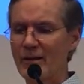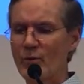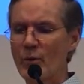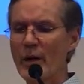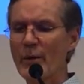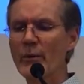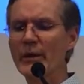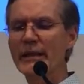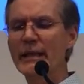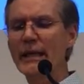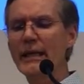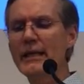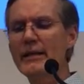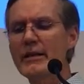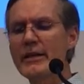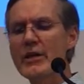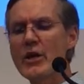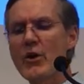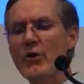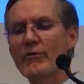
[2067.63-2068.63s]
Where would the
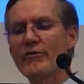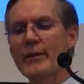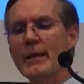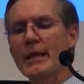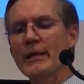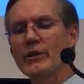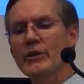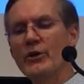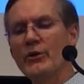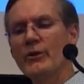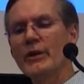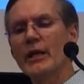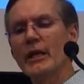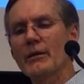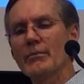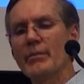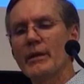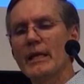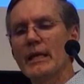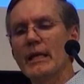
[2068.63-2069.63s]
Ethiopian
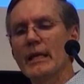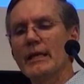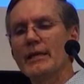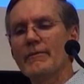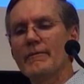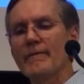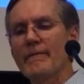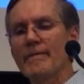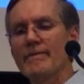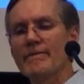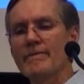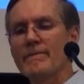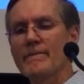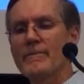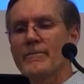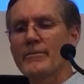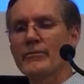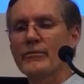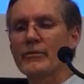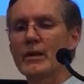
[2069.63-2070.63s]
eunuch be
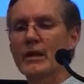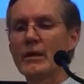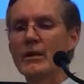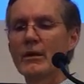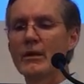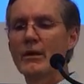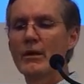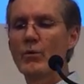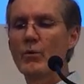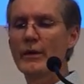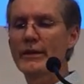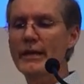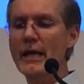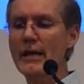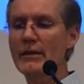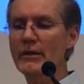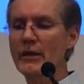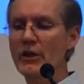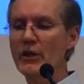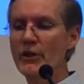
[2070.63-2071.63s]

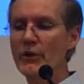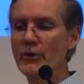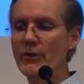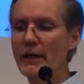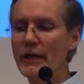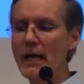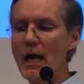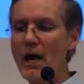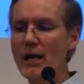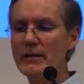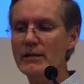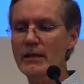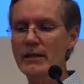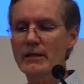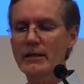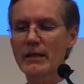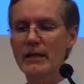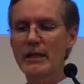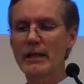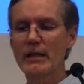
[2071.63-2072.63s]
without the
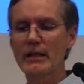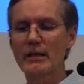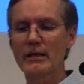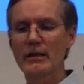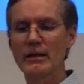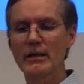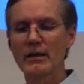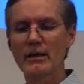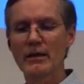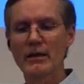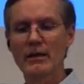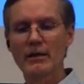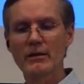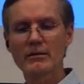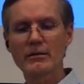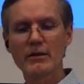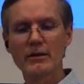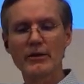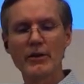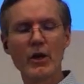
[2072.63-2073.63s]
curiosity
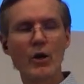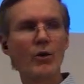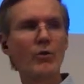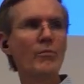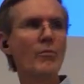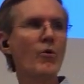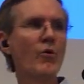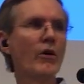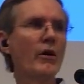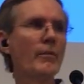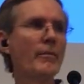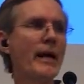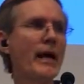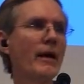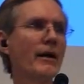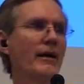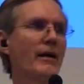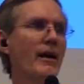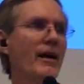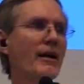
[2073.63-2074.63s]
to know more
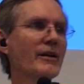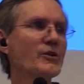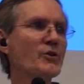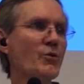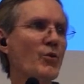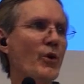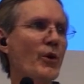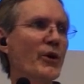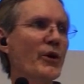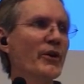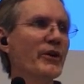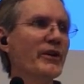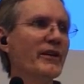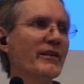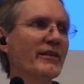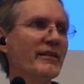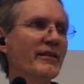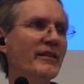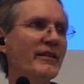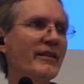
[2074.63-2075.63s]
about God's Word.
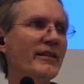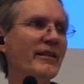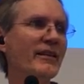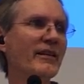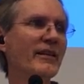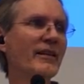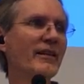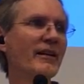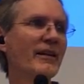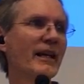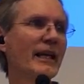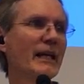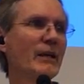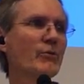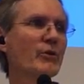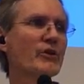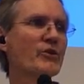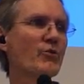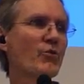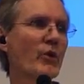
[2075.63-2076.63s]
He
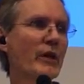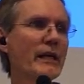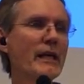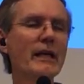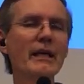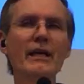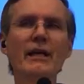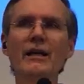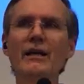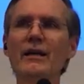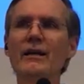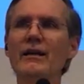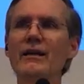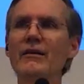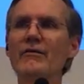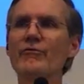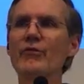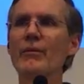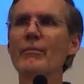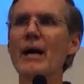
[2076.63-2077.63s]
was reading
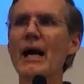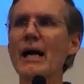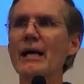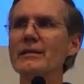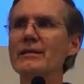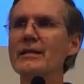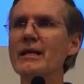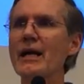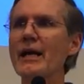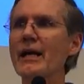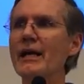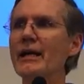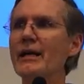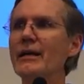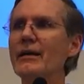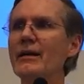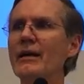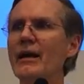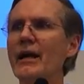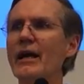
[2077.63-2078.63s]
from
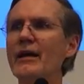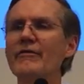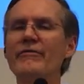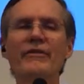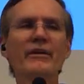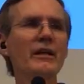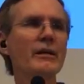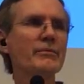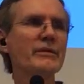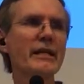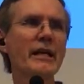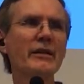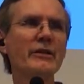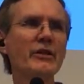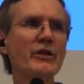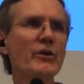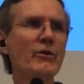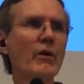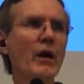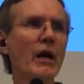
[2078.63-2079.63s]
Isaiah, and Philip said,
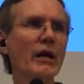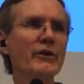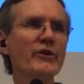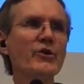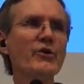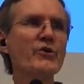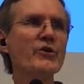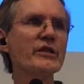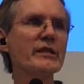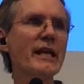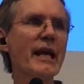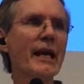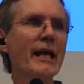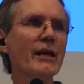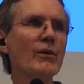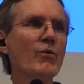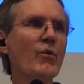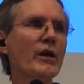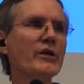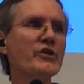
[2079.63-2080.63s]
Do you
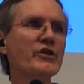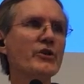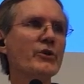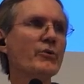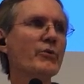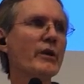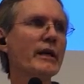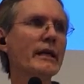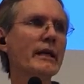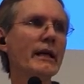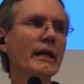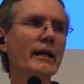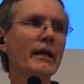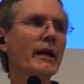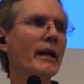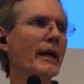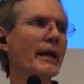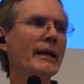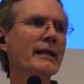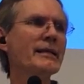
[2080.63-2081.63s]
understand what you're
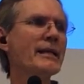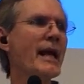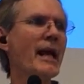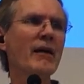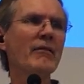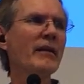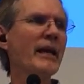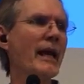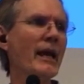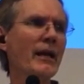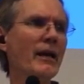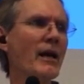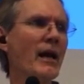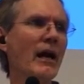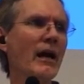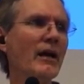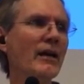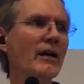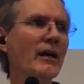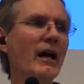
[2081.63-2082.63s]
reading? he said, How can
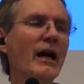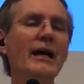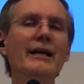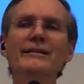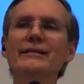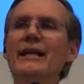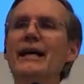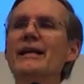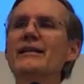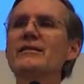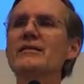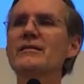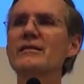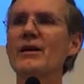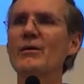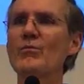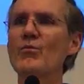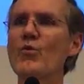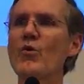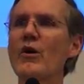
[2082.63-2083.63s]
I unless
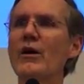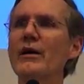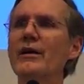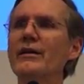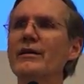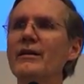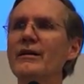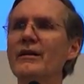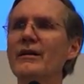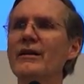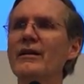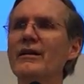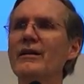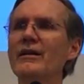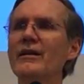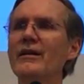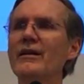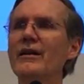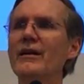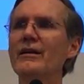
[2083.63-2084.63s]
someone
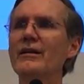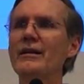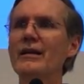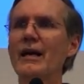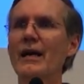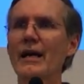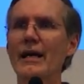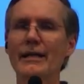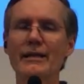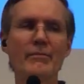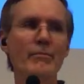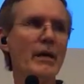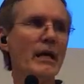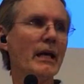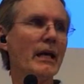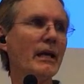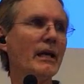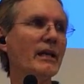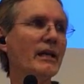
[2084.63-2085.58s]
guide me?